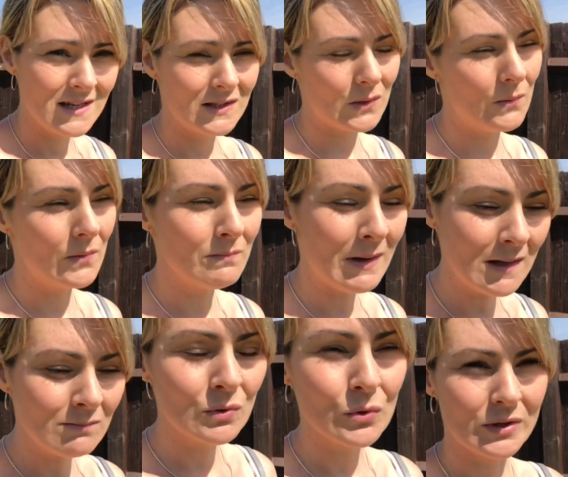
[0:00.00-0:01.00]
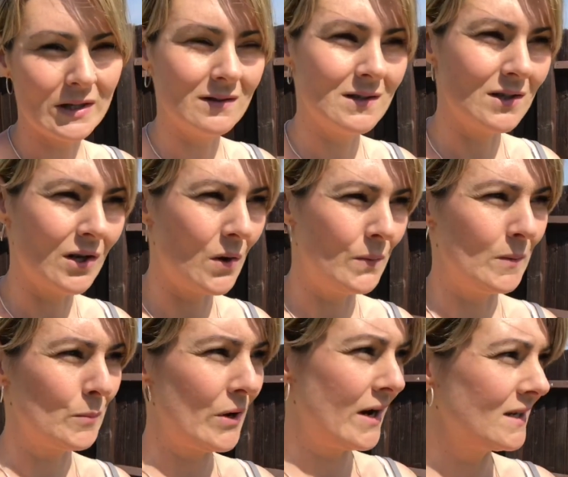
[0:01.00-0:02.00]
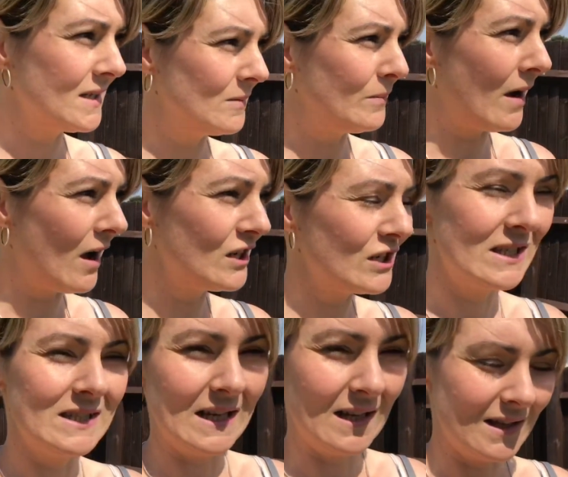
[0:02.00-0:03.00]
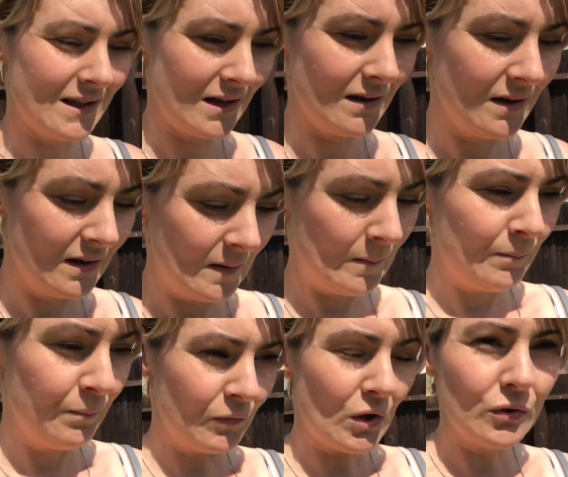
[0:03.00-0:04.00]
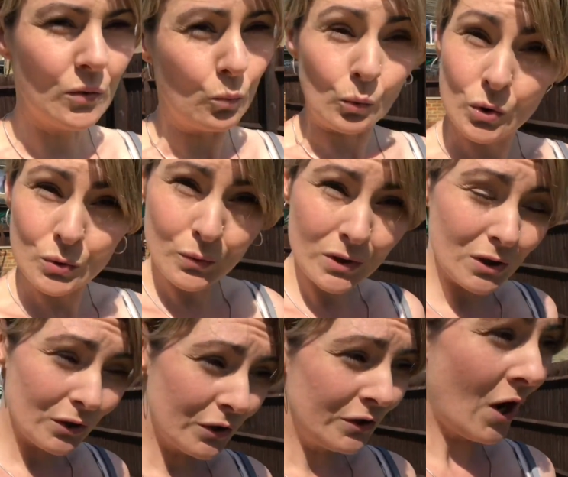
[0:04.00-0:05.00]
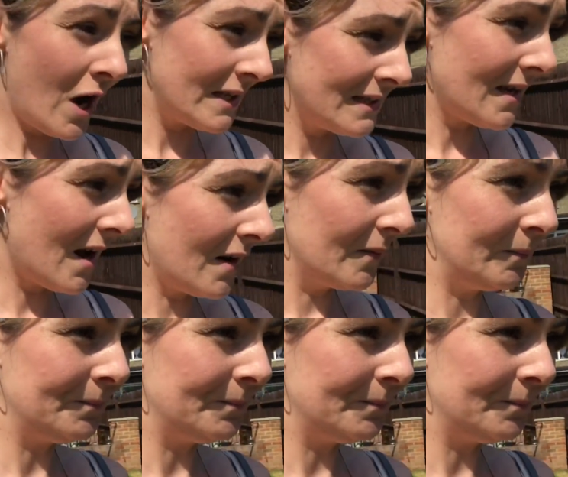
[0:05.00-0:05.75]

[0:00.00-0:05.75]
so it would make more sense to go with the bricks, but I just think that the wood would look nicer.